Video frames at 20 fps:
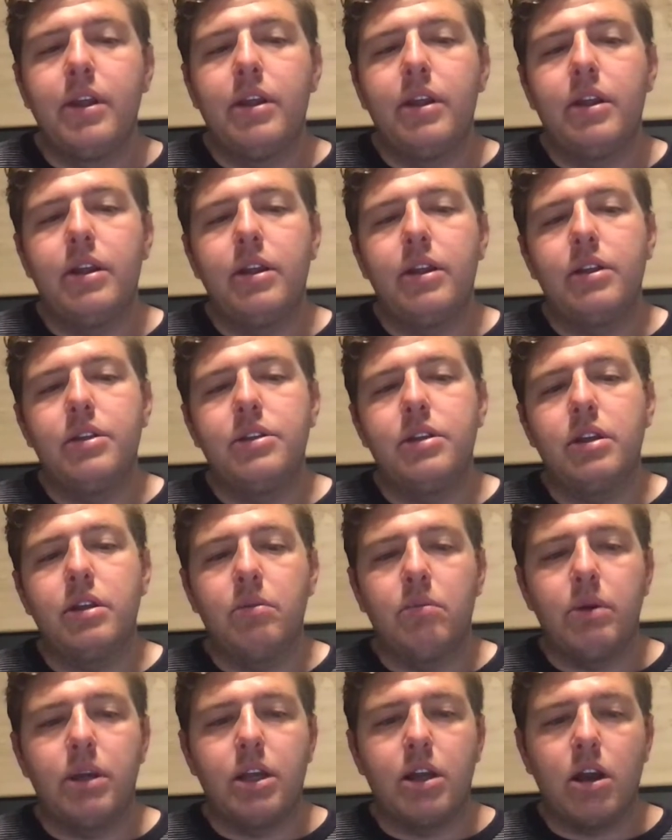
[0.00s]
You
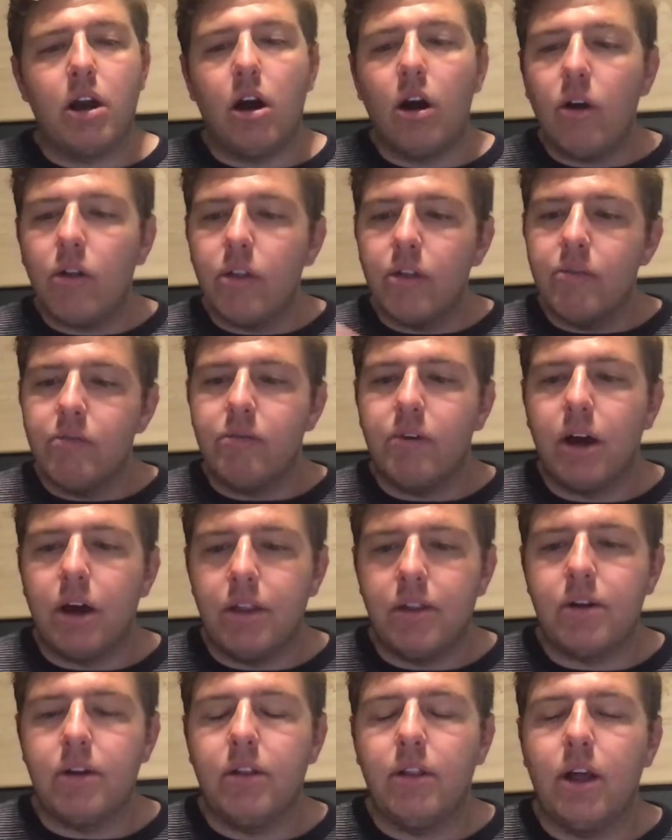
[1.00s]
know, we call him
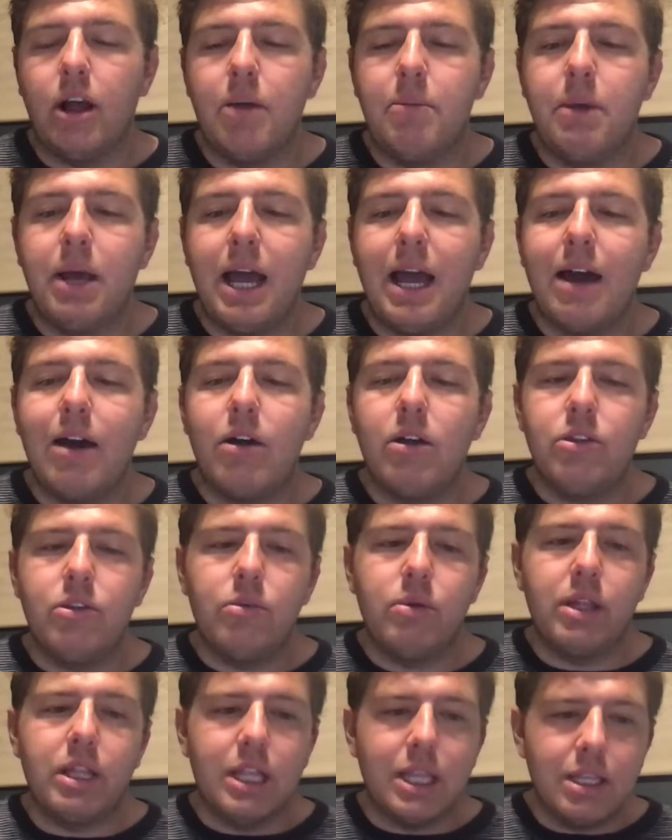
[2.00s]
father a lot, but how do
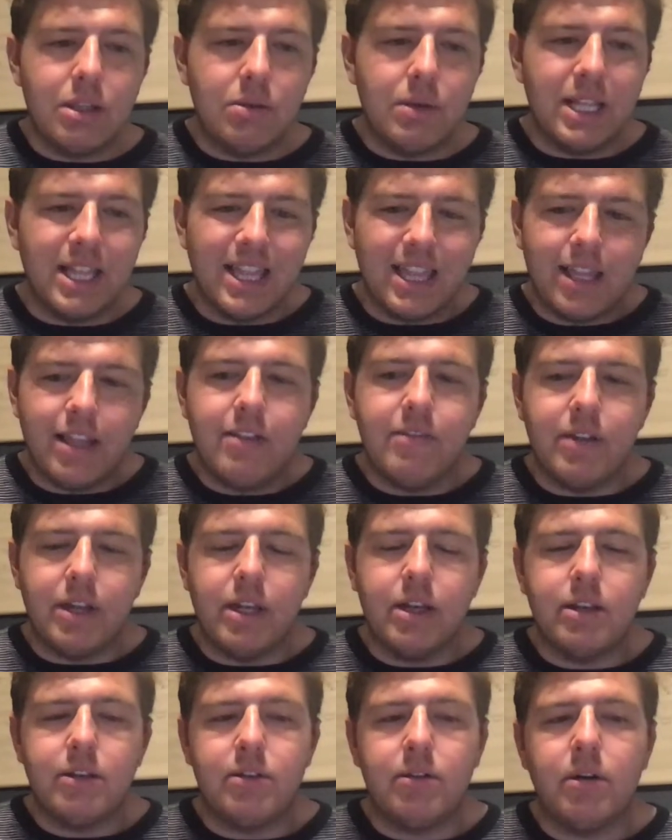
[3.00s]
we do we live
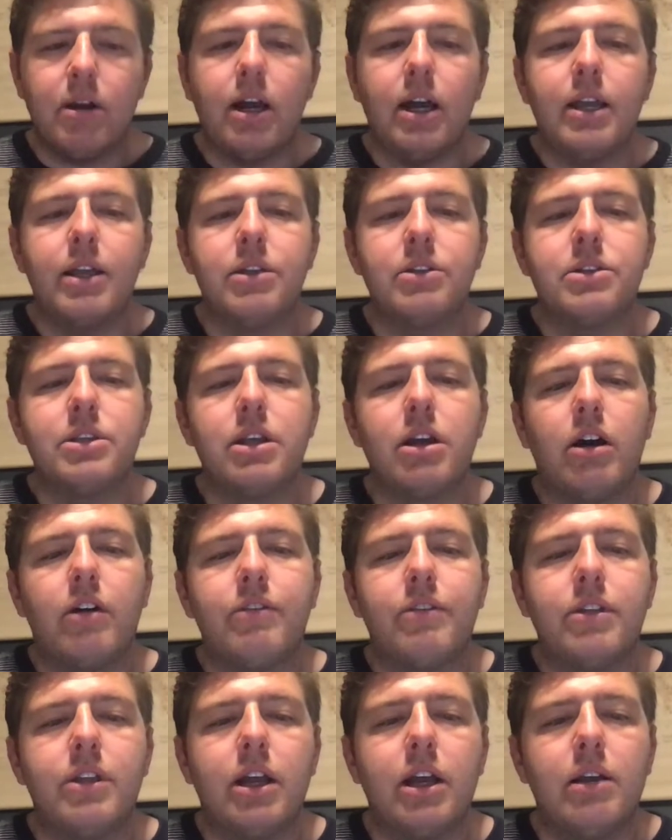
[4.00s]
it right? You see,
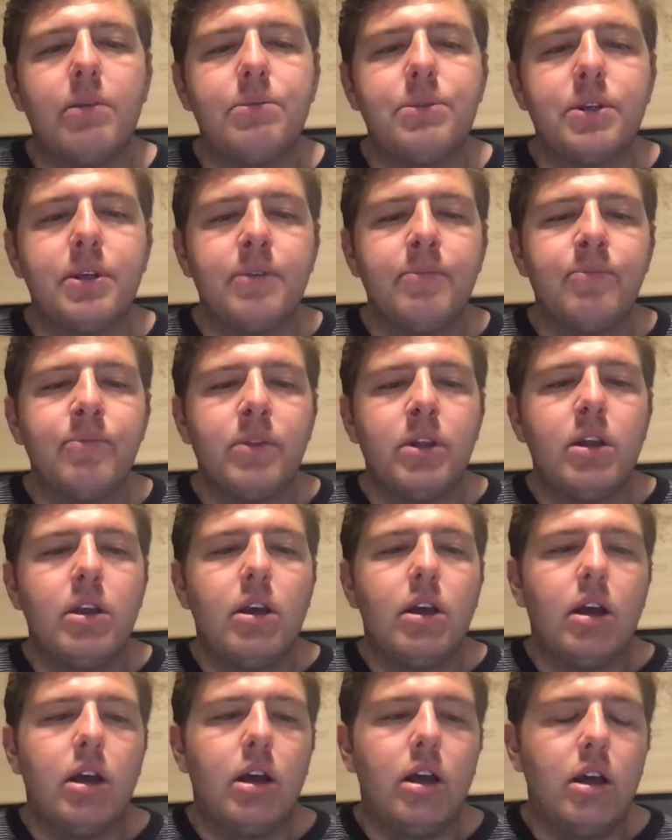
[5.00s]
oftentimes,
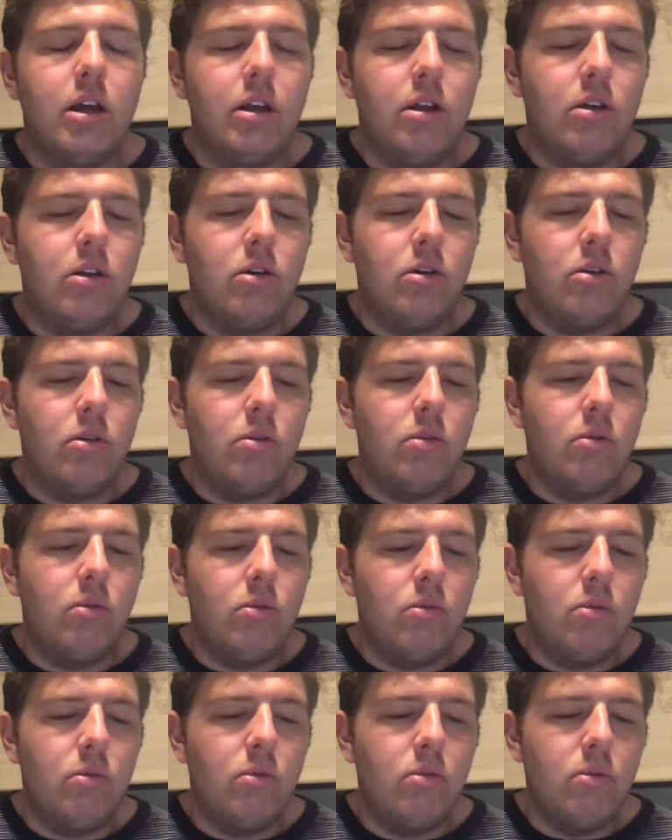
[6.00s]
uh,
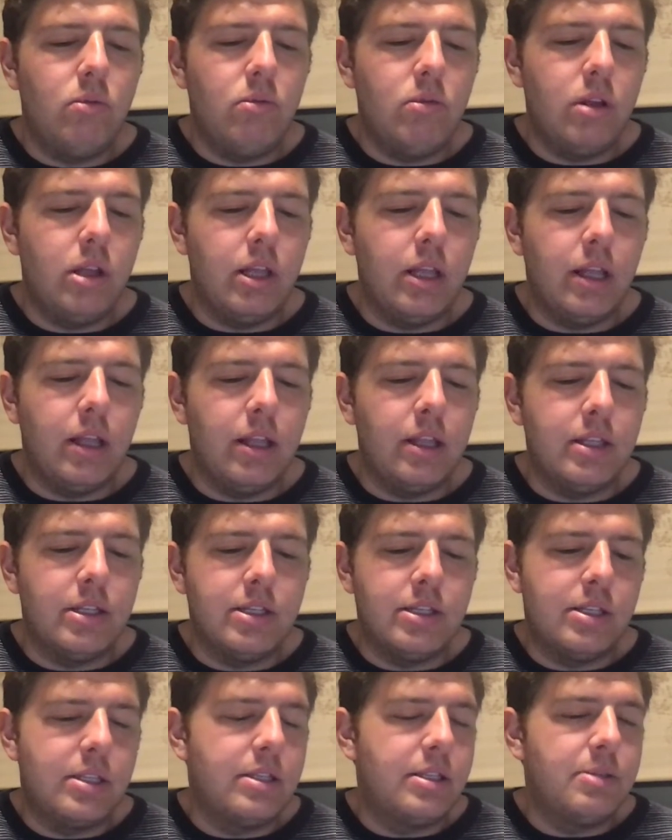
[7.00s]

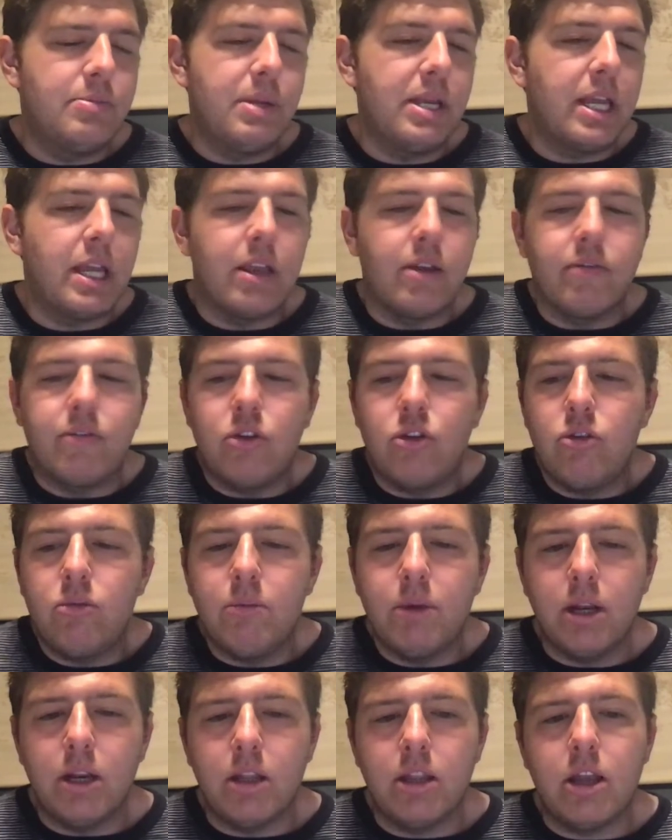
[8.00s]
it's, speaking of
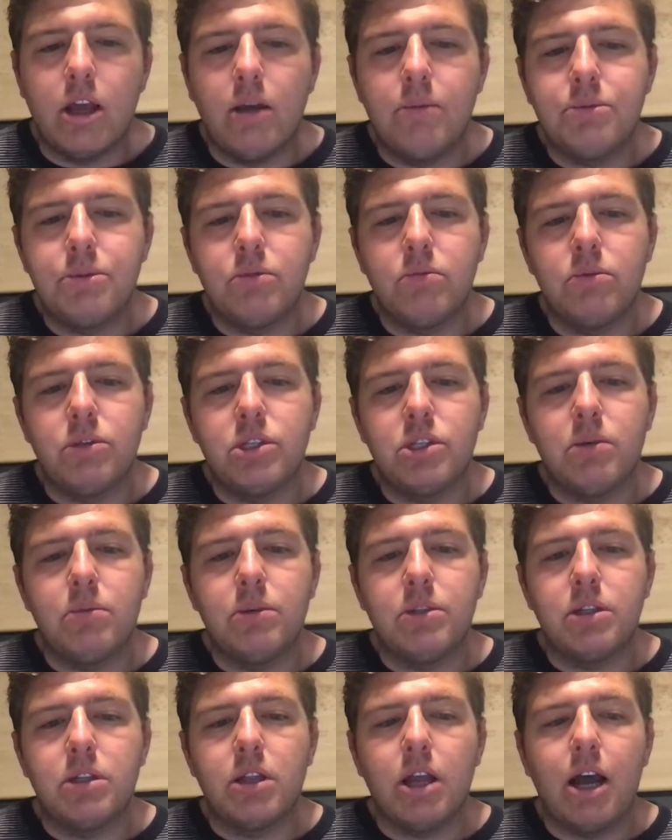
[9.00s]
human adoption, when
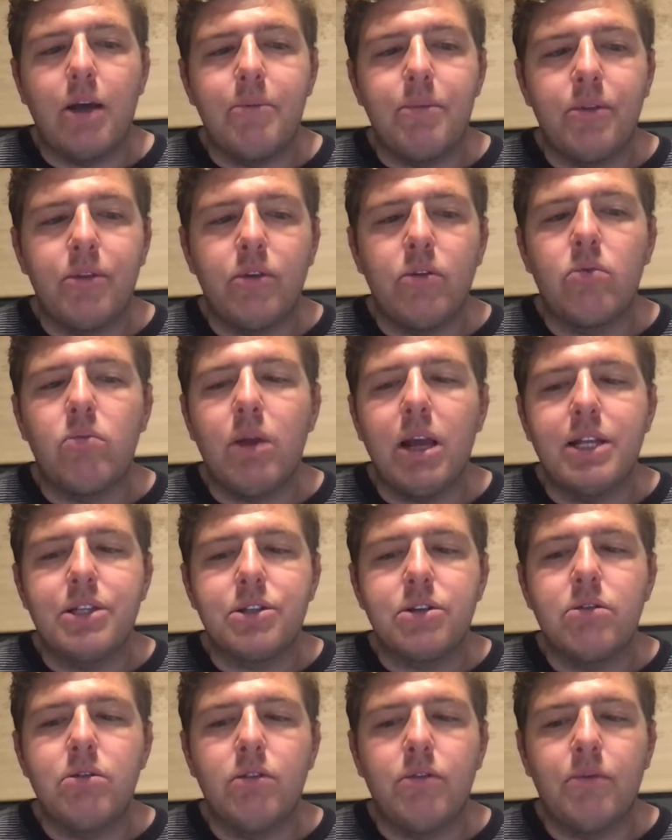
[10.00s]
someone's adopted, they're
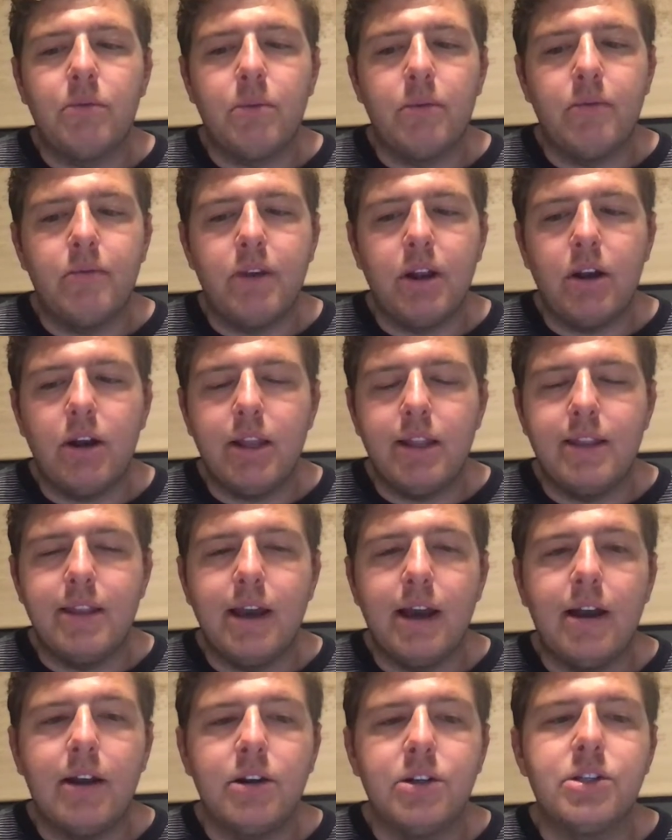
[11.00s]
rescued from a very
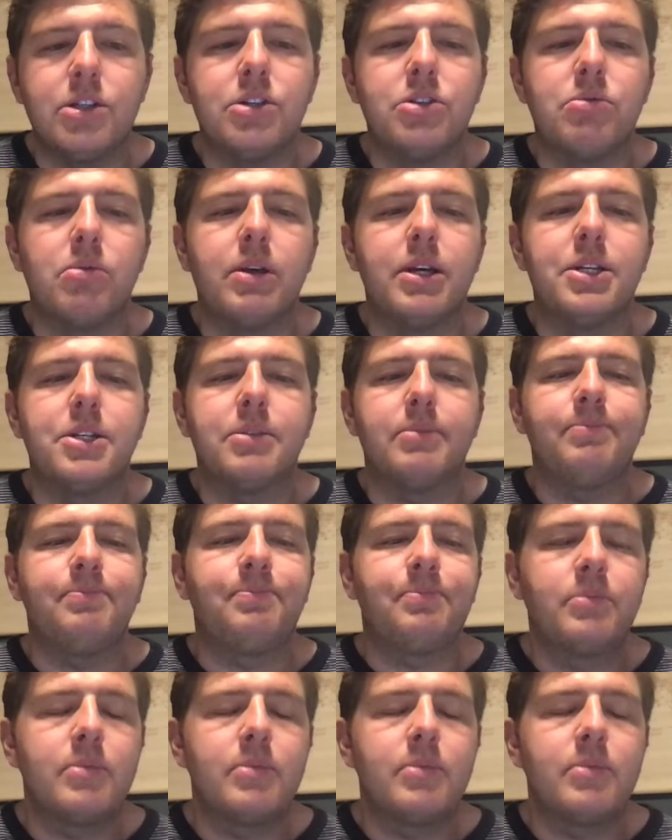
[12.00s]
dire situation.